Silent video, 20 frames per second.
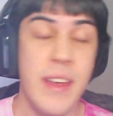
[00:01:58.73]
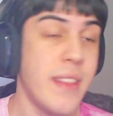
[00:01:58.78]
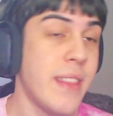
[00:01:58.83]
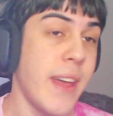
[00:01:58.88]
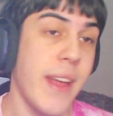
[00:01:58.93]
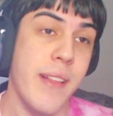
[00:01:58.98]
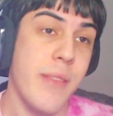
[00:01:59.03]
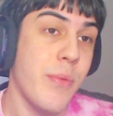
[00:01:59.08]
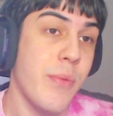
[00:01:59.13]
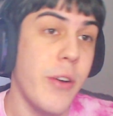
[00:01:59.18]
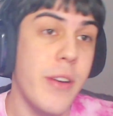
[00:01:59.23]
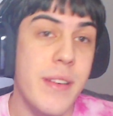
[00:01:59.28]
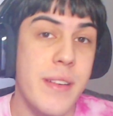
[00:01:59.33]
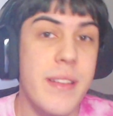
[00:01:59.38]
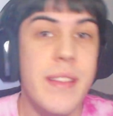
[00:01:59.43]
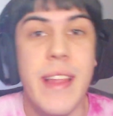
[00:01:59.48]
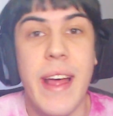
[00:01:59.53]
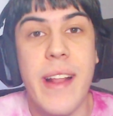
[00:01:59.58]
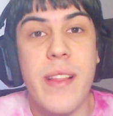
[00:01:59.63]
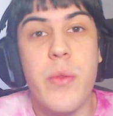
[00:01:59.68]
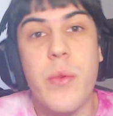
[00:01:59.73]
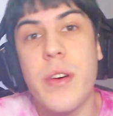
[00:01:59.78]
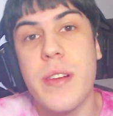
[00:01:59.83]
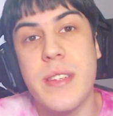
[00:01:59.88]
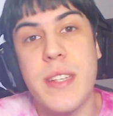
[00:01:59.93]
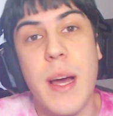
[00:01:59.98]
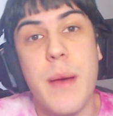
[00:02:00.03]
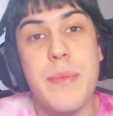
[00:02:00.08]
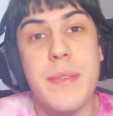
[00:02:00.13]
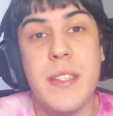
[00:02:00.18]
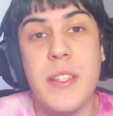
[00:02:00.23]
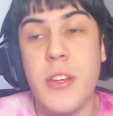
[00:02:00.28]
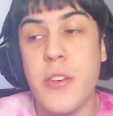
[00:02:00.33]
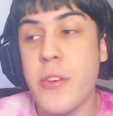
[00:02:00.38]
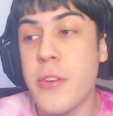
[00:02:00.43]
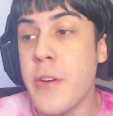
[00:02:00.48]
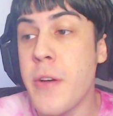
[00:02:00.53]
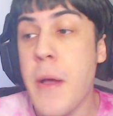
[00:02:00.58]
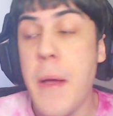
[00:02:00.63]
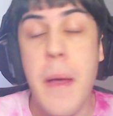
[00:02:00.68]
That's what that's what dubs
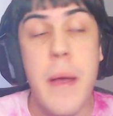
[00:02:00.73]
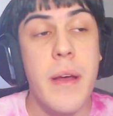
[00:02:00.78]
do.